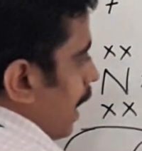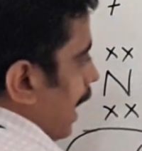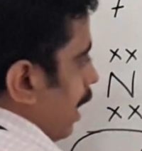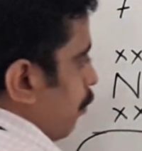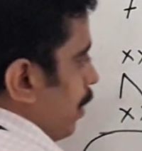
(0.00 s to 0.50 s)

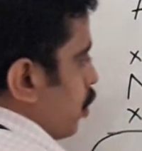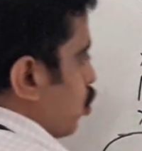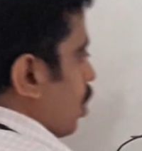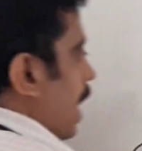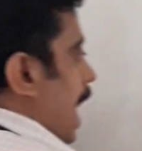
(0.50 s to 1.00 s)
in which
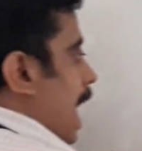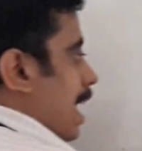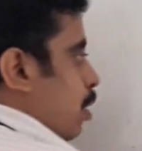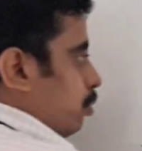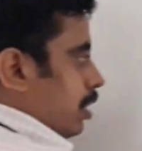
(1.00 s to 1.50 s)

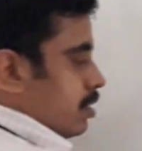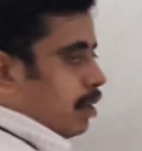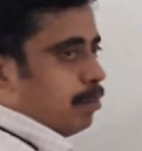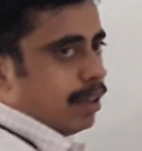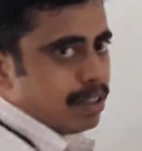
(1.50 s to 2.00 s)
around the
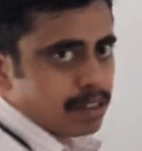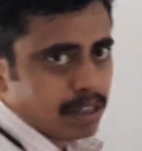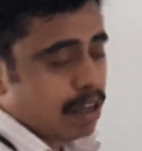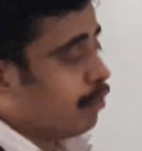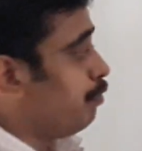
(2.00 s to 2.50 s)

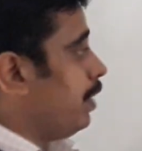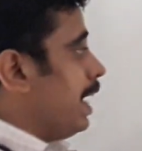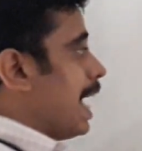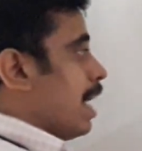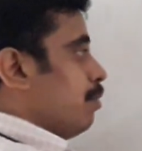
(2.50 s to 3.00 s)
symbols
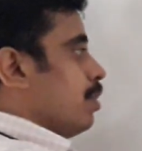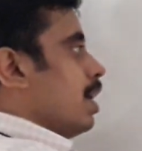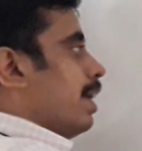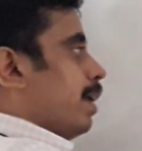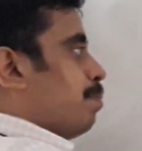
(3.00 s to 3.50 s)
we
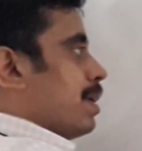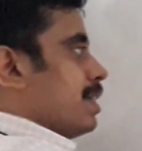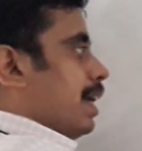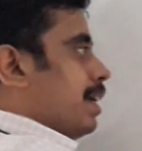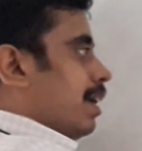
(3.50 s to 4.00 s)
have
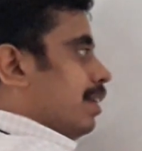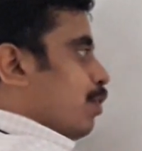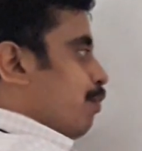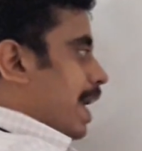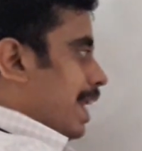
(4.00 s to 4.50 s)
represented
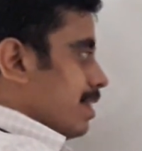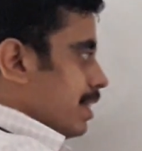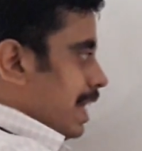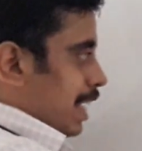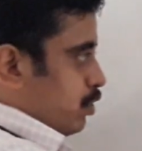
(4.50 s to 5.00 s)
the
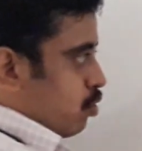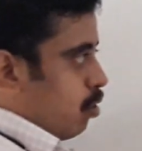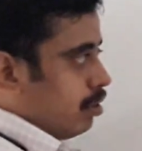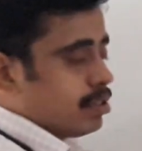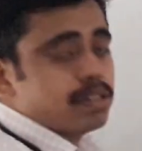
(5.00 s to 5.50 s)
valence
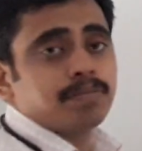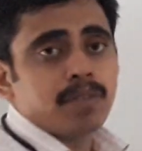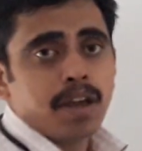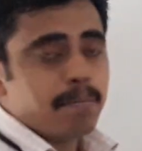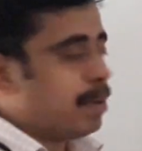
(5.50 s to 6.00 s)

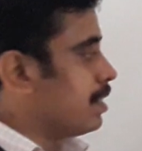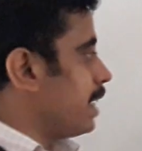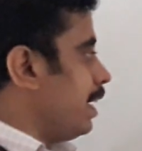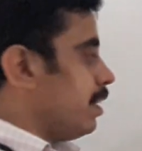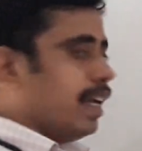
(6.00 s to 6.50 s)
electrons
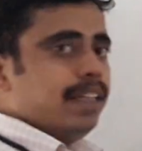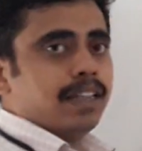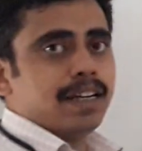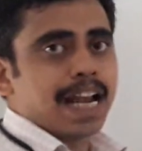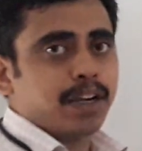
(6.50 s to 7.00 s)
present in
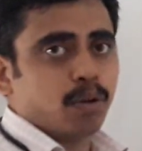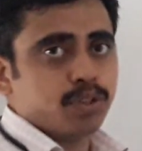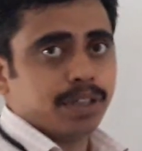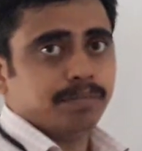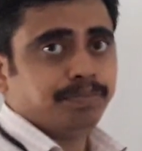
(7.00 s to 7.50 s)
the
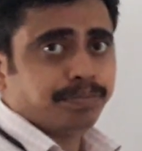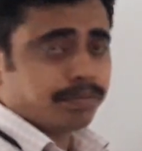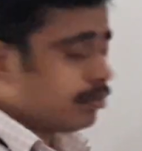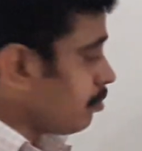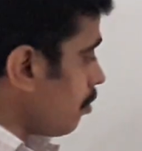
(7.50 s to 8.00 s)
nitrogen.
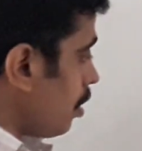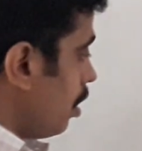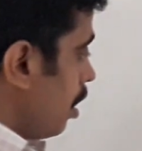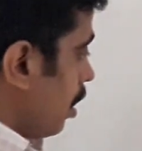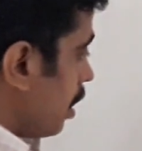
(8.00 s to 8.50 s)

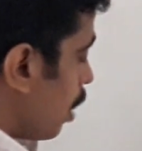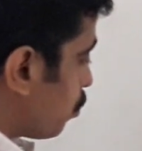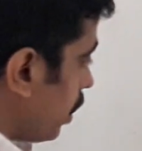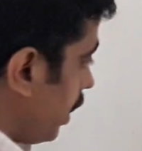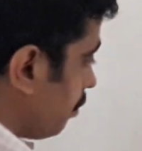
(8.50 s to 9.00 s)
Now
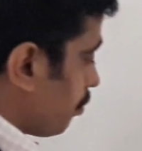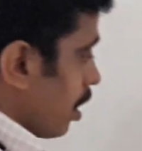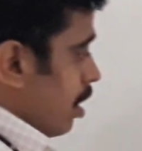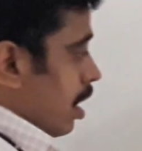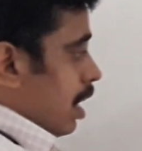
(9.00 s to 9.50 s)

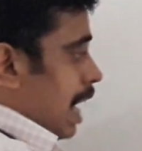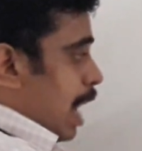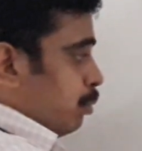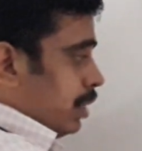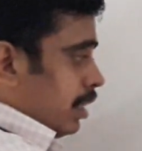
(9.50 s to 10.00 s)
see
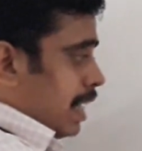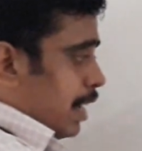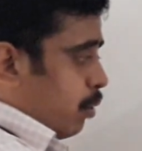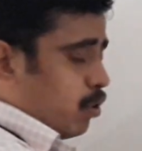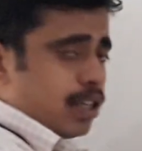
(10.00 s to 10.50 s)
how the
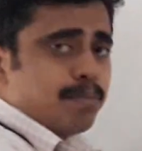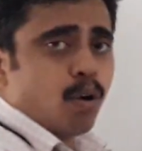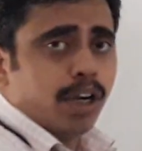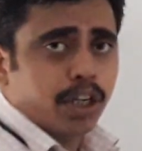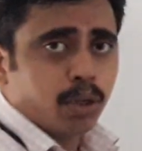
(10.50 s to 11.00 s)
nitrogen
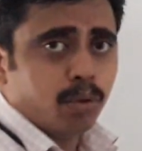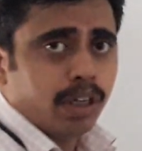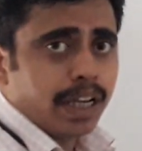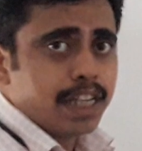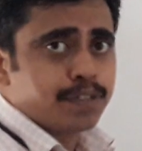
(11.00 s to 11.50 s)

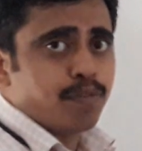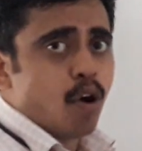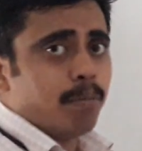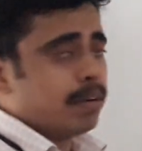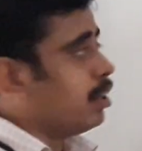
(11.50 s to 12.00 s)
molecule is
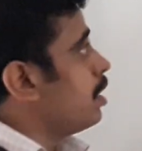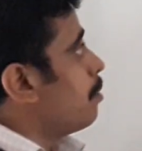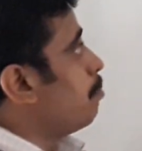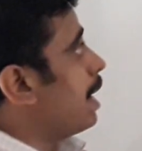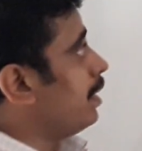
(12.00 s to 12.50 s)

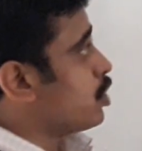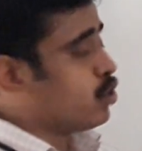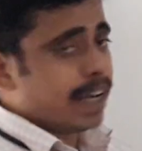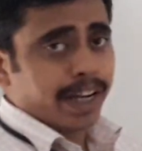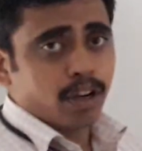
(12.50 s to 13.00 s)
formed by the
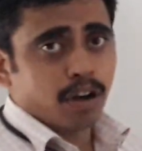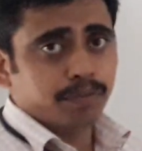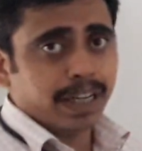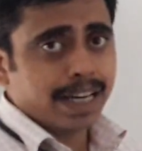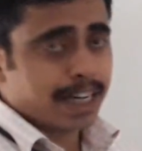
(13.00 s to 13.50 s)
sharing
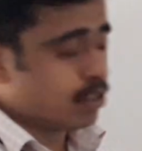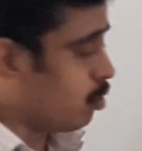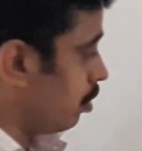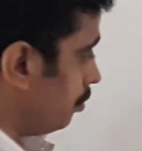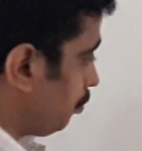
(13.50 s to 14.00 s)
of the
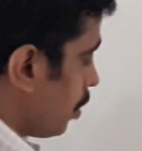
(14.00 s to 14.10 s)
electron.